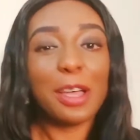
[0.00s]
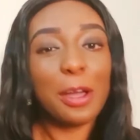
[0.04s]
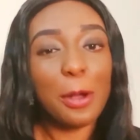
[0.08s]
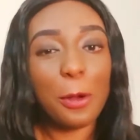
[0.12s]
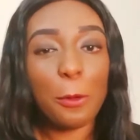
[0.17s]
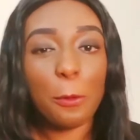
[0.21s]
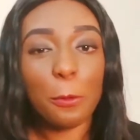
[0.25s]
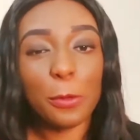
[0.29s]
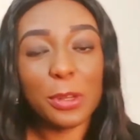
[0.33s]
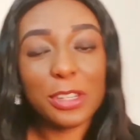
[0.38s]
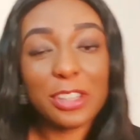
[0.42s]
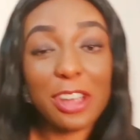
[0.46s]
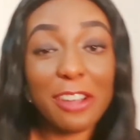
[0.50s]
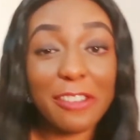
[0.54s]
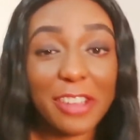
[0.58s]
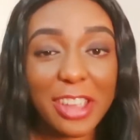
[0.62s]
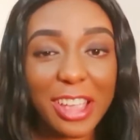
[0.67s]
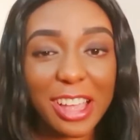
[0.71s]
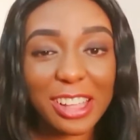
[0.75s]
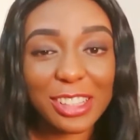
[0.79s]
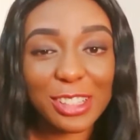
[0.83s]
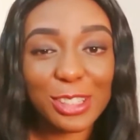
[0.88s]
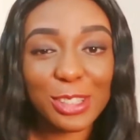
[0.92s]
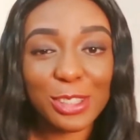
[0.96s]
we shall
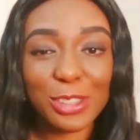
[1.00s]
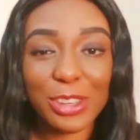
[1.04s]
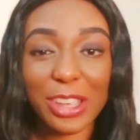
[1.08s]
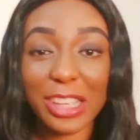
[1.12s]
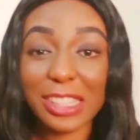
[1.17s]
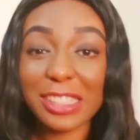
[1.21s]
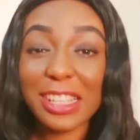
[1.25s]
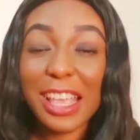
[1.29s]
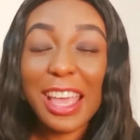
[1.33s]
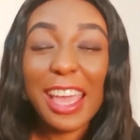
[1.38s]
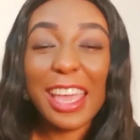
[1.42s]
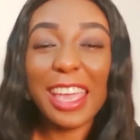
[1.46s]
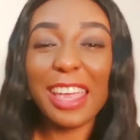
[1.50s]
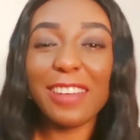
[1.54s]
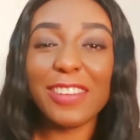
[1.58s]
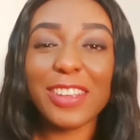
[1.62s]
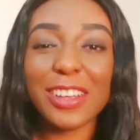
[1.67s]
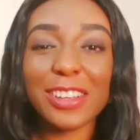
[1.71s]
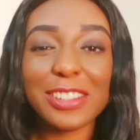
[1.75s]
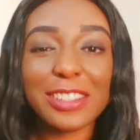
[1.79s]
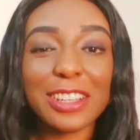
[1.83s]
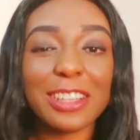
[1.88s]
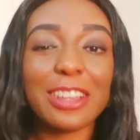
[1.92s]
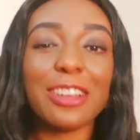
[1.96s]
react to it. If there
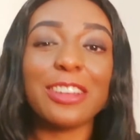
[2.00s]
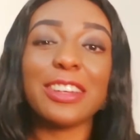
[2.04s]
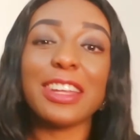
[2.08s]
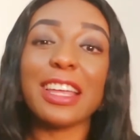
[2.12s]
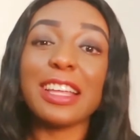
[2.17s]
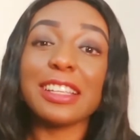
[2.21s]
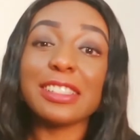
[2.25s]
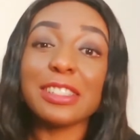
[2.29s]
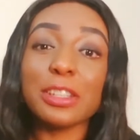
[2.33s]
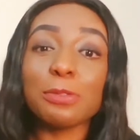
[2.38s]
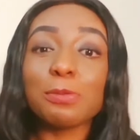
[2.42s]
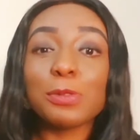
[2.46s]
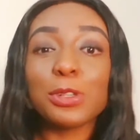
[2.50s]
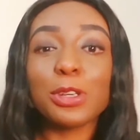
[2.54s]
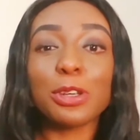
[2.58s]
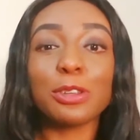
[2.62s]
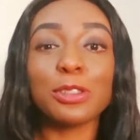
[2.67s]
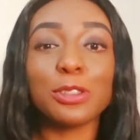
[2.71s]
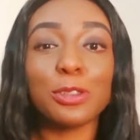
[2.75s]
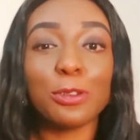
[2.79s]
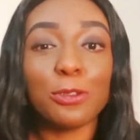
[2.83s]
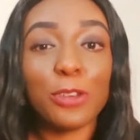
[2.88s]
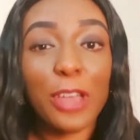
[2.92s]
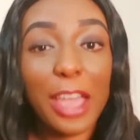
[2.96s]
are other assumptions
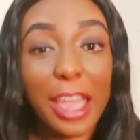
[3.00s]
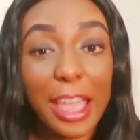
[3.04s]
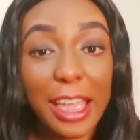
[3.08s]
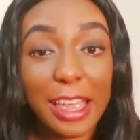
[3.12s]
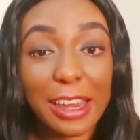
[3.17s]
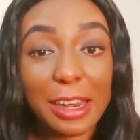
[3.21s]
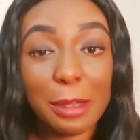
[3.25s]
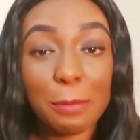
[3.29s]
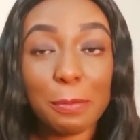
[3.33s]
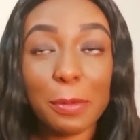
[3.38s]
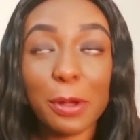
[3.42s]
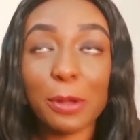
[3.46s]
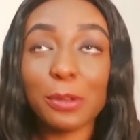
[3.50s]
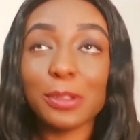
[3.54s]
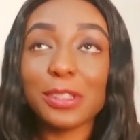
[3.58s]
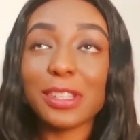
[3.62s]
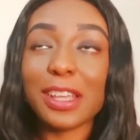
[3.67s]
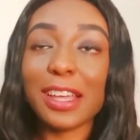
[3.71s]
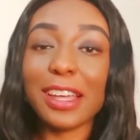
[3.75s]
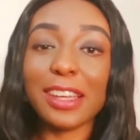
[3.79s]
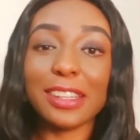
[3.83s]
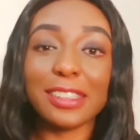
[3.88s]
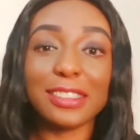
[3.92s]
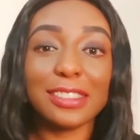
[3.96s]
you've heard about
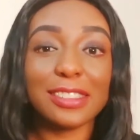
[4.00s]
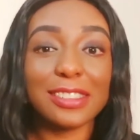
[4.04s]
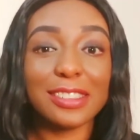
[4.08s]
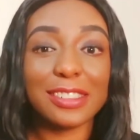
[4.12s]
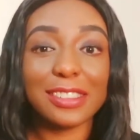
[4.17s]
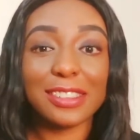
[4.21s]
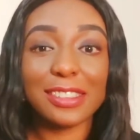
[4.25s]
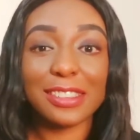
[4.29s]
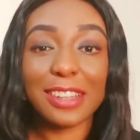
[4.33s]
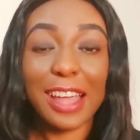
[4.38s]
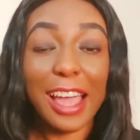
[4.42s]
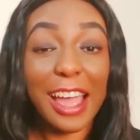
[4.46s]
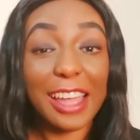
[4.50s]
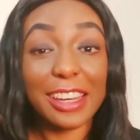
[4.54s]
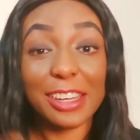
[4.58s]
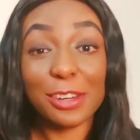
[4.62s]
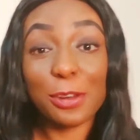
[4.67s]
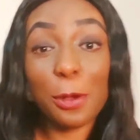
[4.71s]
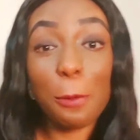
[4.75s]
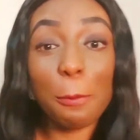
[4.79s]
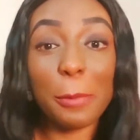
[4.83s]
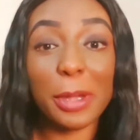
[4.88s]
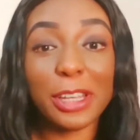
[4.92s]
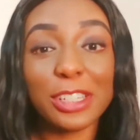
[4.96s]
and I did not
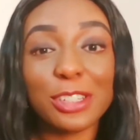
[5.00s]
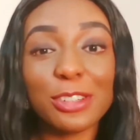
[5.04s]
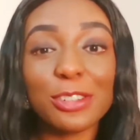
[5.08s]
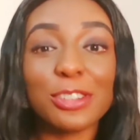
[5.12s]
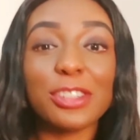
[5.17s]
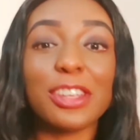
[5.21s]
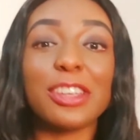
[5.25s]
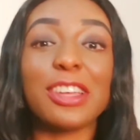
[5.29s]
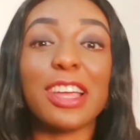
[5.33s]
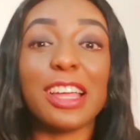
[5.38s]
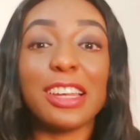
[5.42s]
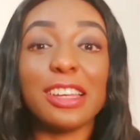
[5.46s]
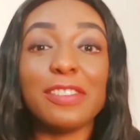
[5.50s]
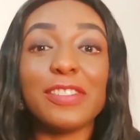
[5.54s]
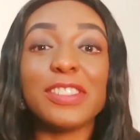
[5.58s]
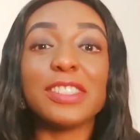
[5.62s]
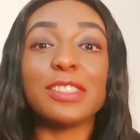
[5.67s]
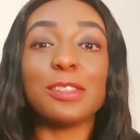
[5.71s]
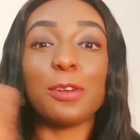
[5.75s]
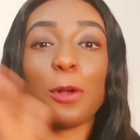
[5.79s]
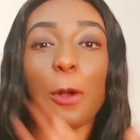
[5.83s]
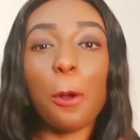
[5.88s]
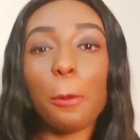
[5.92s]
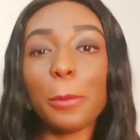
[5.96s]
mention, then you can leave it in the
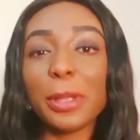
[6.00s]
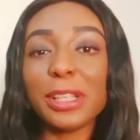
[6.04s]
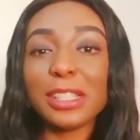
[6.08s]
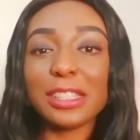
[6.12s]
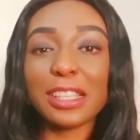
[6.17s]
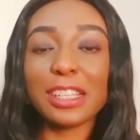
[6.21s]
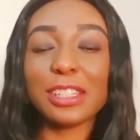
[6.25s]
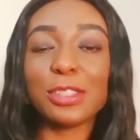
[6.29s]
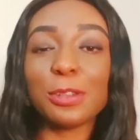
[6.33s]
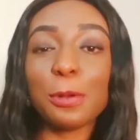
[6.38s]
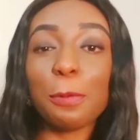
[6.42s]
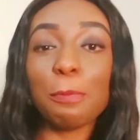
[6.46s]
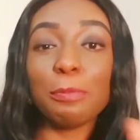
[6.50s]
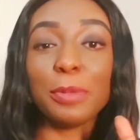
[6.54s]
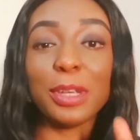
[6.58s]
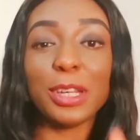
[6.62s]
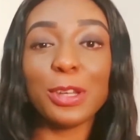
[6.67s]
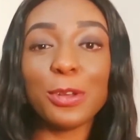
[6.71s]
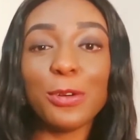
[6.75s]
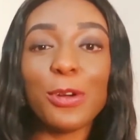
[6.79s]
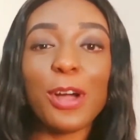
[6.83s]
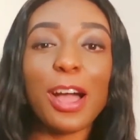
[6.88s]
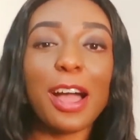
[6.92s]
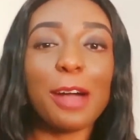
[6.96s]
comment section below
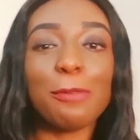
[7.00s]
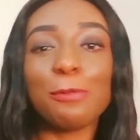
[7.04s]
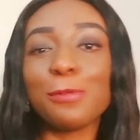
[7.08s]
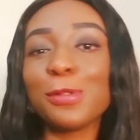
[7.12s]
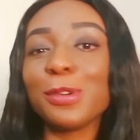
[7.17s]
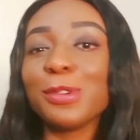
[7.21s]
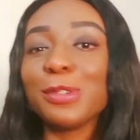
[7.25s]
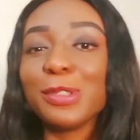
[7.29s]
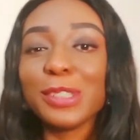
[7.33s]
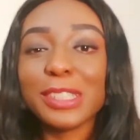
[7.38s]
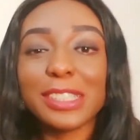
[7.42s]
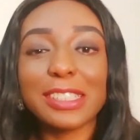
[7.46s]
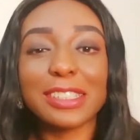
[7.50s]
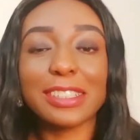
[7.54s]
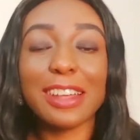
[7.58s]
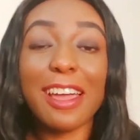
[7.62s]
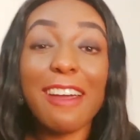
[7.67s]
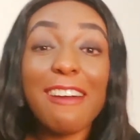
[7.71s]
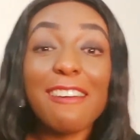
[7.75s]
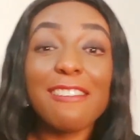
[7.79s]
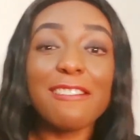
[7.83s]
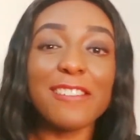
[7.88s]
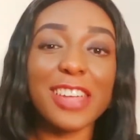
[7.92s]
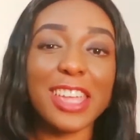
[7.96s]
and we would
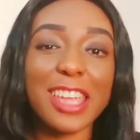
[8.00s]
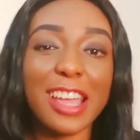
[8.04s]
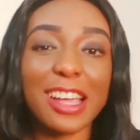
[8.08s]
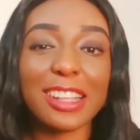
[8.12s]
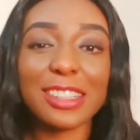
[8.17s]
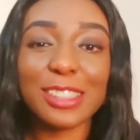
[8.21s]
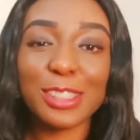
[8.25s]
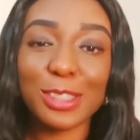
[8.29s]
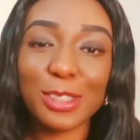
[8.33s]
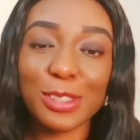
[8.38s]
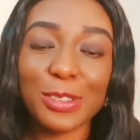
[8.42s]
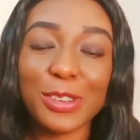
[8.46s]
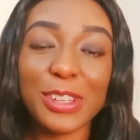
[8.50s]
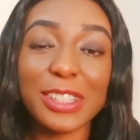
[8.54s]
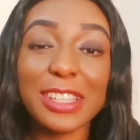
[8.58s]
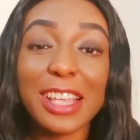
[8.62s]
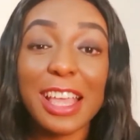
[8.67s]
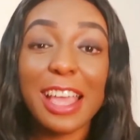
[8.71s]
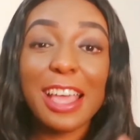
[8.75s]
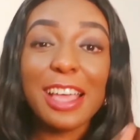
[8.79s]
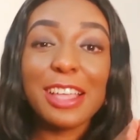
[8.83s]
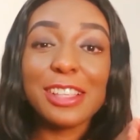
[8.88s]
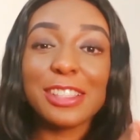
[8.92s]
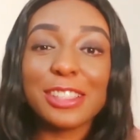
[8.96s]
react to it.
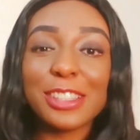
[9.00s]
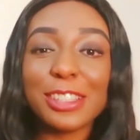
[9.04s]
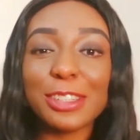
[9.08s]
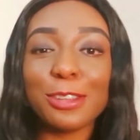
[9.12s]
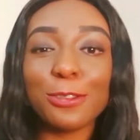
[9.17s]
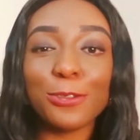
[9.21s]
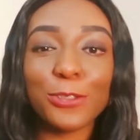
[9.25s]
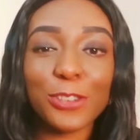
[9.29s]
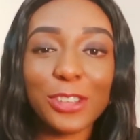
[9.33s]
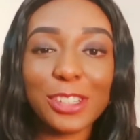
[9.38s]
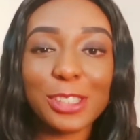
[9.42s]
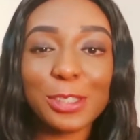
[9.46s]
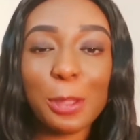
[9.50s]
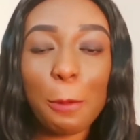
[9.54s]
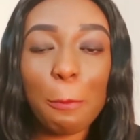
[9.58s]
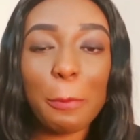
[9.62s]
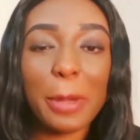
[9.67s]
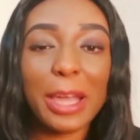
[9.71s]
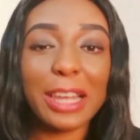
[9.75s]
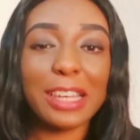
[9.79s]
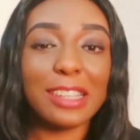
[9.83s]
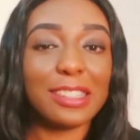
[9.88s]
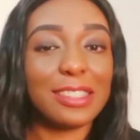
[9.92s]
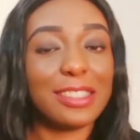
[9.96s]
So the first on my
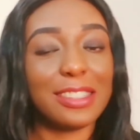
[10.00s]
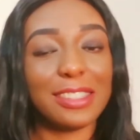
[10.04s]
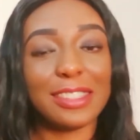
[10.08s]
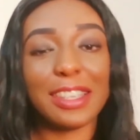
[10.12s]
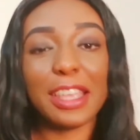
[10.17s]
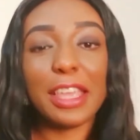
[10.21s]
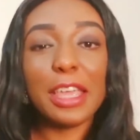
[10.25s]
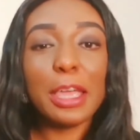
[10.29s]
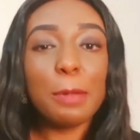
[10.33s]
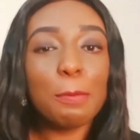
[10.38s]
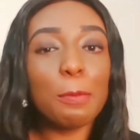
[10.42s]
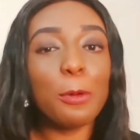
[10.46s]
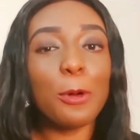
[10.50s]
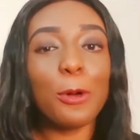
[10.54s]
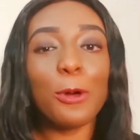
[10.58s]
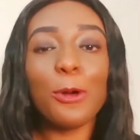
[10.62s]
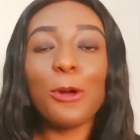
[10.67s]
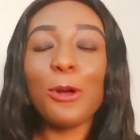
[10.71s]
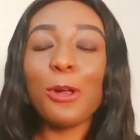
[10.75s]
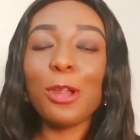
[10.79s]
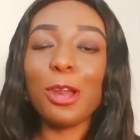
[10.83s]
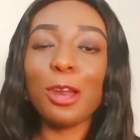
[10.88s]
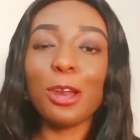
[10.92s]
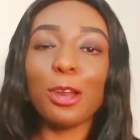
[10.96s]
list is Igbo
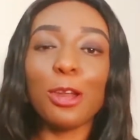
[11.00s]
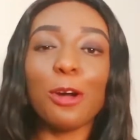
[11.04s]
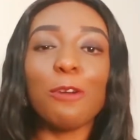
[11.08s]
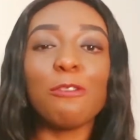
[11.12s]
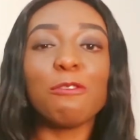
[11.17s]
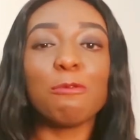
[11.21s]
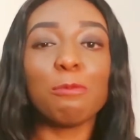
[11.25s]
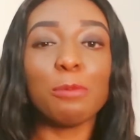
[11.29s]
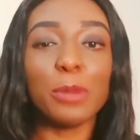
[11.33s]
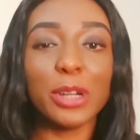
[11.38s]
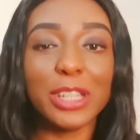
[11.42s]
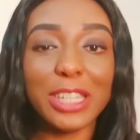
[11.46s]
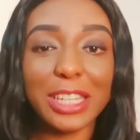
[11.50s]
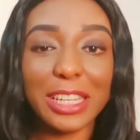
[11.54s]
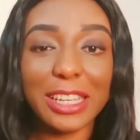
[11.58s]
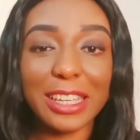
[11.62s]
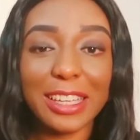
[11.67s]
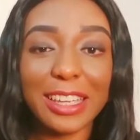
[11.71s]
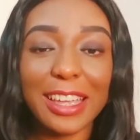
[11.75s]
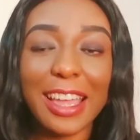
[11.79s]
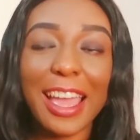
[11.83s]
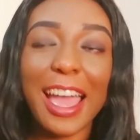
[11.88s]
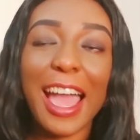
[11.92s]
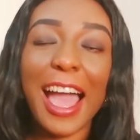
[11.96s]
love money
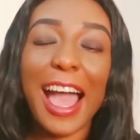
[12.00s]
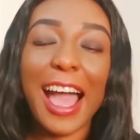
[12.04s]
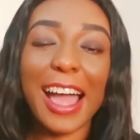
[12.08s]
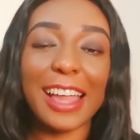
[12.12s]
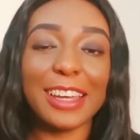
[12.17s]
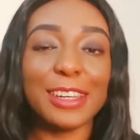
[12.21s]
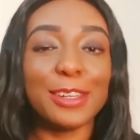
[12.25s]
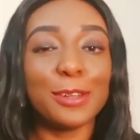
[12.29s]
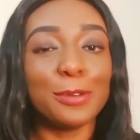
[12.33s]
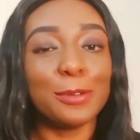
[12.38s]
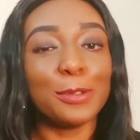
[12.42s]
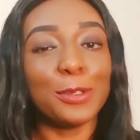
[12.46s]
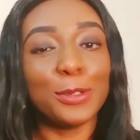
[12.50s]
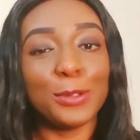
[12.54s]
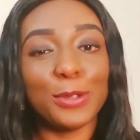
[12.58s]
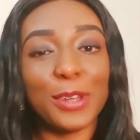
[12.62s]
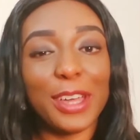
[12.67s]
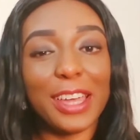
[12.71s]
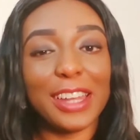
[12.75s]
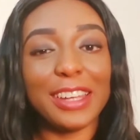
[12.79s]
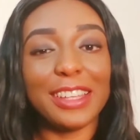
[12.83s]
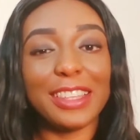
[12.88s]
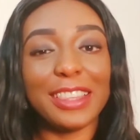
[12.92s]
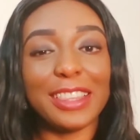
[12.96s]
and they will do
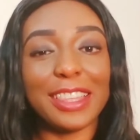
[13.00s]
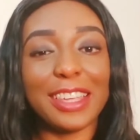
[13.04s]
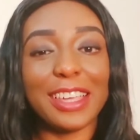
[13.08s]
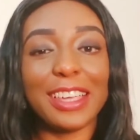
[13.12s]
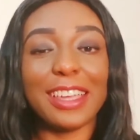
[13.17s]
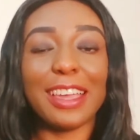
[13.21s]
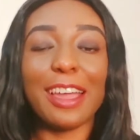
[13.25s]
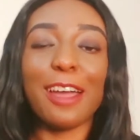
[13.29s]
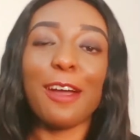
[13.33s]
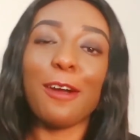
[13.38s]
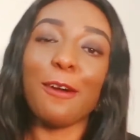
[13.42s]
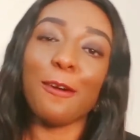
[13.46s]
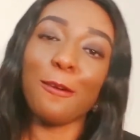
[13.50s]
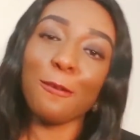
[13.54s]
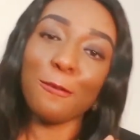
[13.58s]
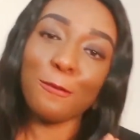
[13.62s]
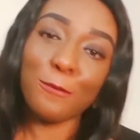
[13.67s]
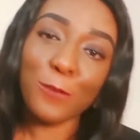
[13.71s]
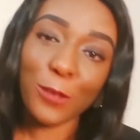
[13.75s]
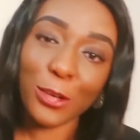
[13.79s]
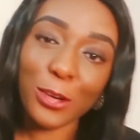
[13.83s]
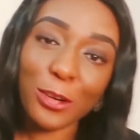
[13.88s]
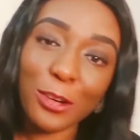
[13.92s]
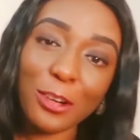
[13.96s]
anything
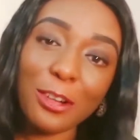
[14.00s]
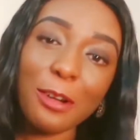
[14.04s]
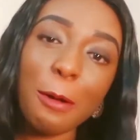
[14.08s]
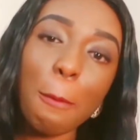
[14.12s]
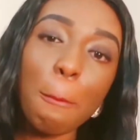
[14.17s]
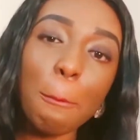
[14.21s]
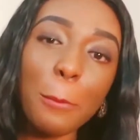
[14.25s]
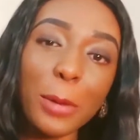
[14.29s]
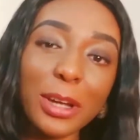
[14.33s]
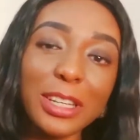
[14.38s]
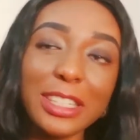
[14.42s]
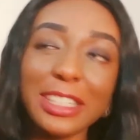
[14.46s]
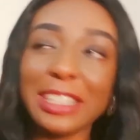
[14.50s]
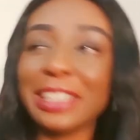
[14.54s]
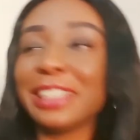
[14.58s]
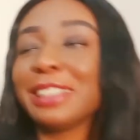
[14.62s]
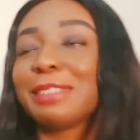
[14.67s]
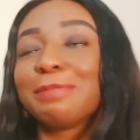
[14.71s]
for money.